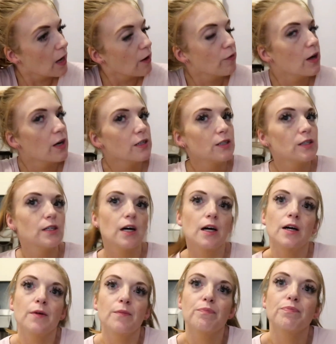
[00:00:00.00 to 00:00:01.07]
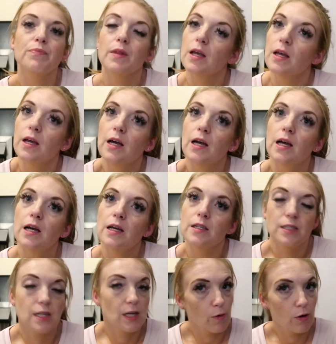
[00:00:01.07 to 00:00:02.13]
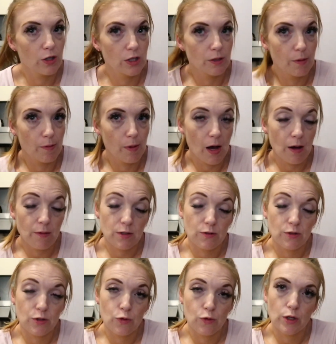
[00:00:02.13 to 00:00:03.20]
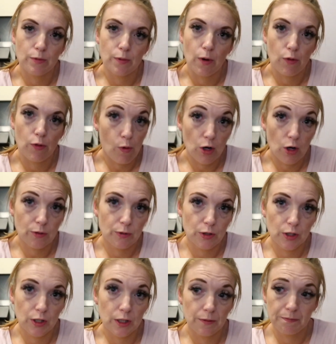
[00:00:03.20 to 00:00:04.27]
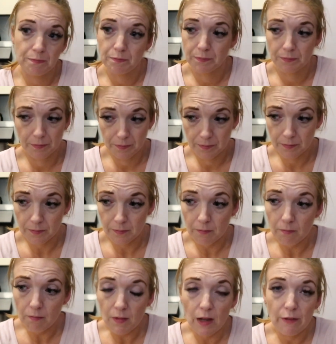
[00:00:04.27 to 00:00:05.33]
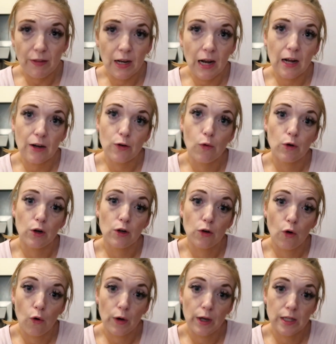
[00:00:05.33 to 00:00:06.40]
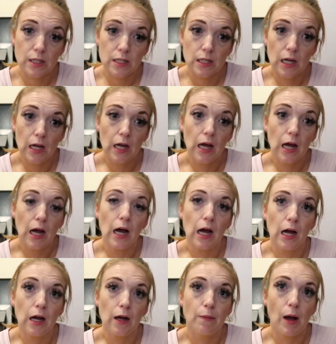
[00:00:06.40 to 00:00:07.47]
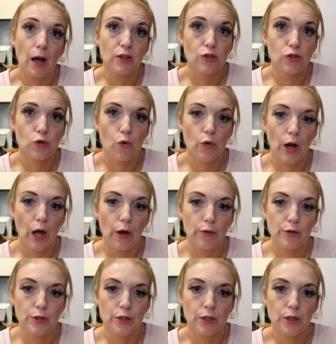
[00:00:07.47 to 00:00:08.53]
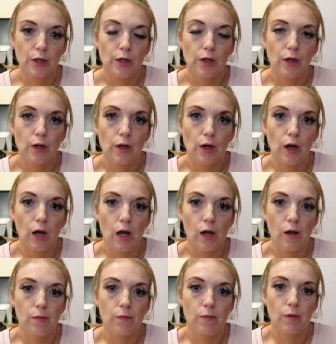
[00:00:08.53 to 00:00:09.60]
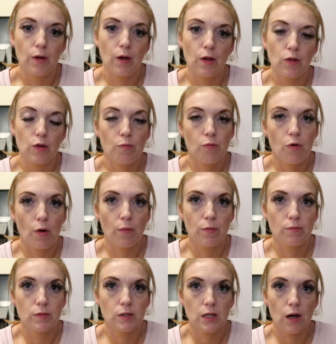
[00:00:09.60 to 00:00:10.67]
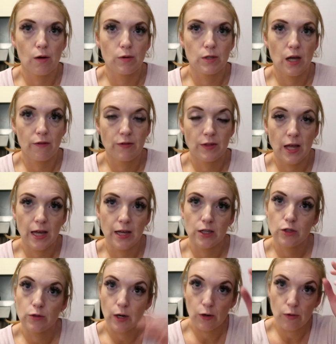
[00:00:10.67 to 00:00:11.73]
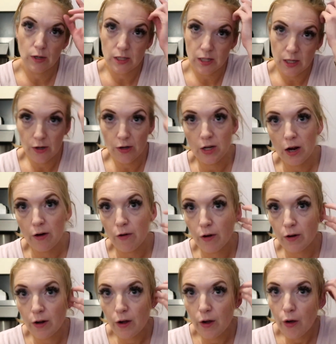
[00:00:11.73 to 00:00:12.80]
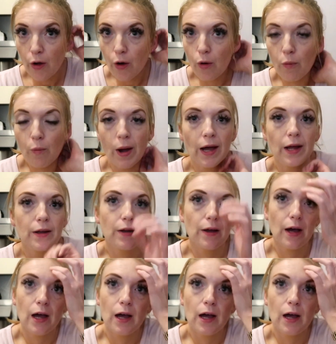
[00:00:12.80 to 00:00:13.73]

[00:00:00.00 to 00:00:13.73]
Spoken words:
I've had to take washing to my mum, so I was annoyed about the washing machine. I then had to go to Lloyd's and sort out the problems that I was having there. So I know I said earlier on, when